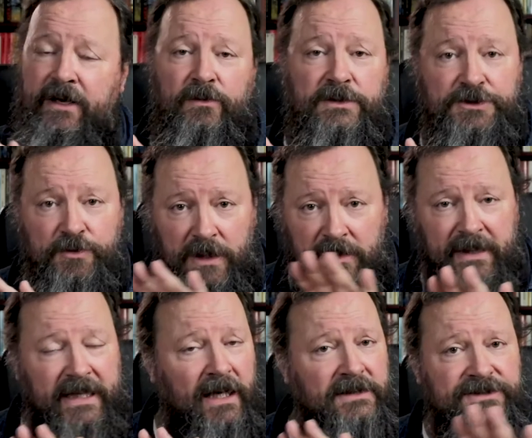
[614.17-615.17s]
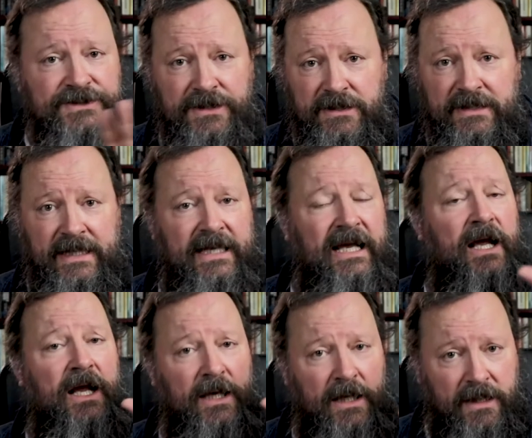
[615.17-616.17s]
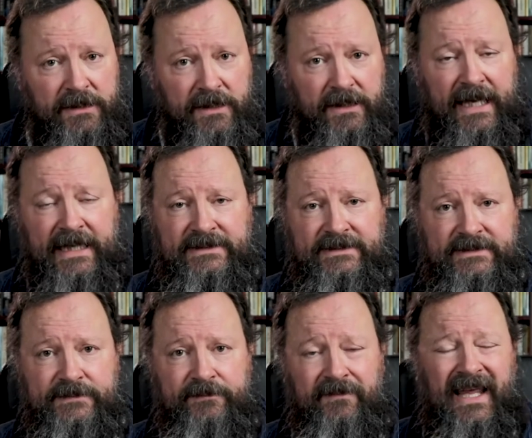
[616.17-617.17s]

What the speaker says: which will be uncertain nonetheless.